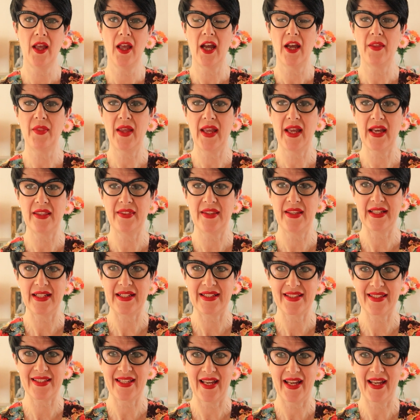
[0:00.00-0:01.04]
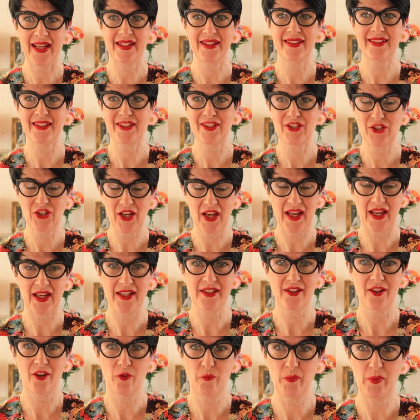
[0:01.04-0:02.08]
and they had the exact
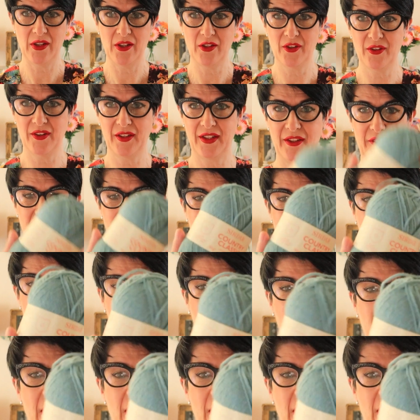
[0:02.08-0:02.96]
shade I've been looking for